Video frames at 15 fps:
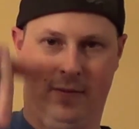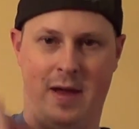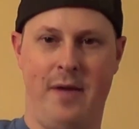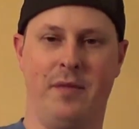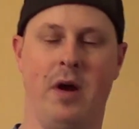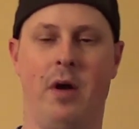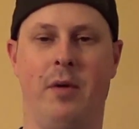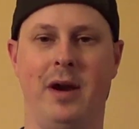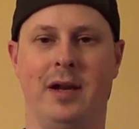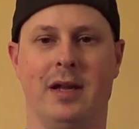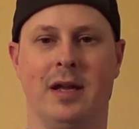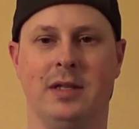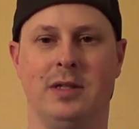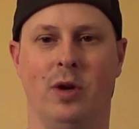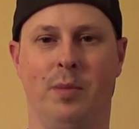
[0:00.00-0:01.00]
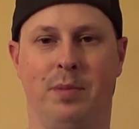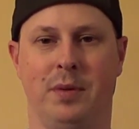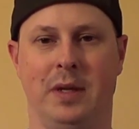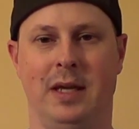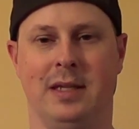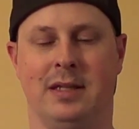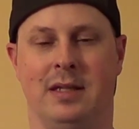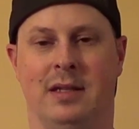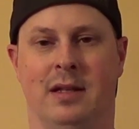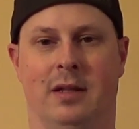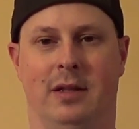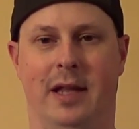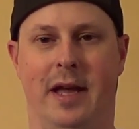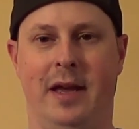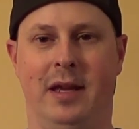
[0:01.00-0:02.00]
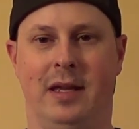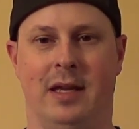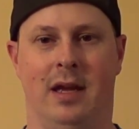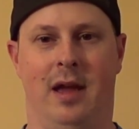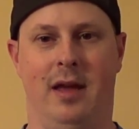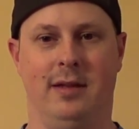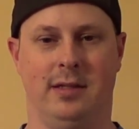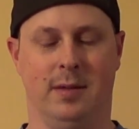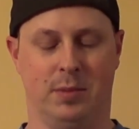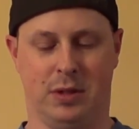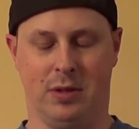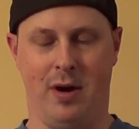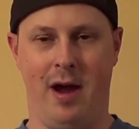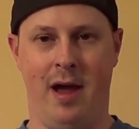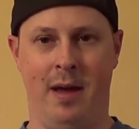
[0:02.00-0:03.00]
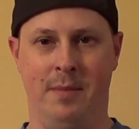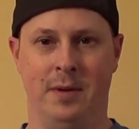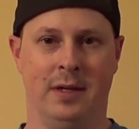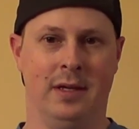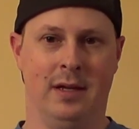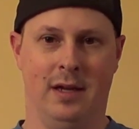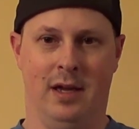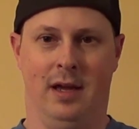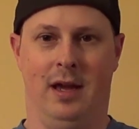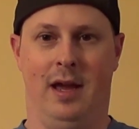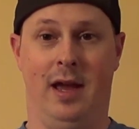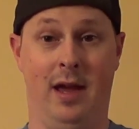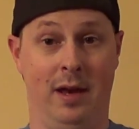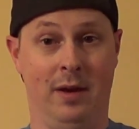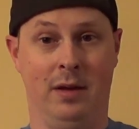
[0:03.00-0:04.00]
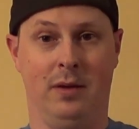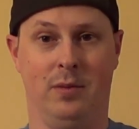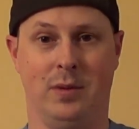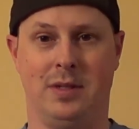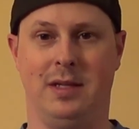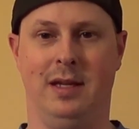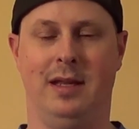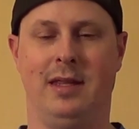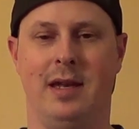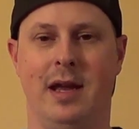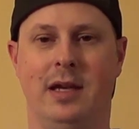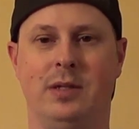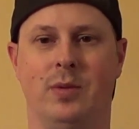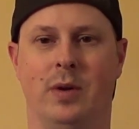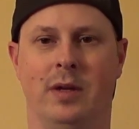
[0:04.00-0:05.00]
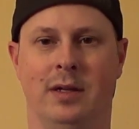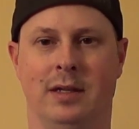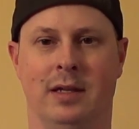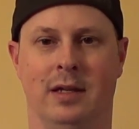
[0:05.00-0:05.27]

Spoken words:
If you haven't already done so, please like and subscribe, and we'll see you at the next one.